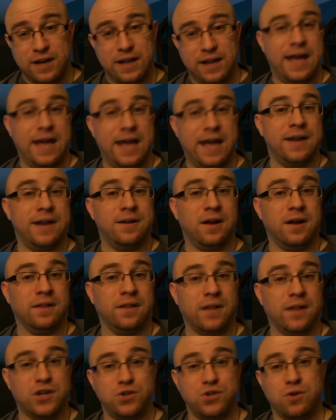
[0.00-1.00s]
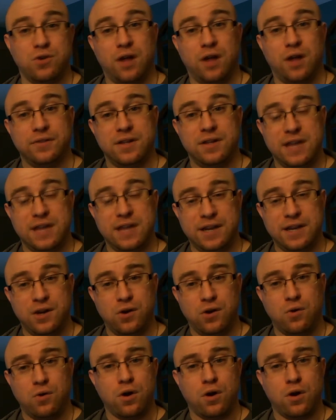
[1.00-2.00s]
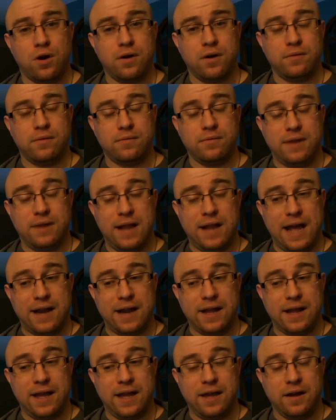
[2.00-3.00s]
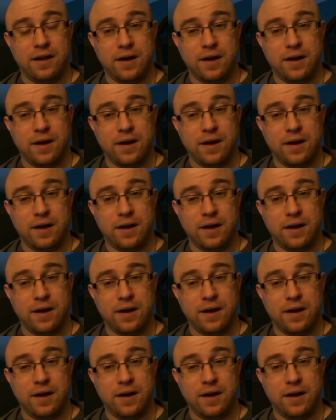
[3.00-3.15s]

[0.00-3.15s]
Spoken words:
And again, unless you called Nintendo or had a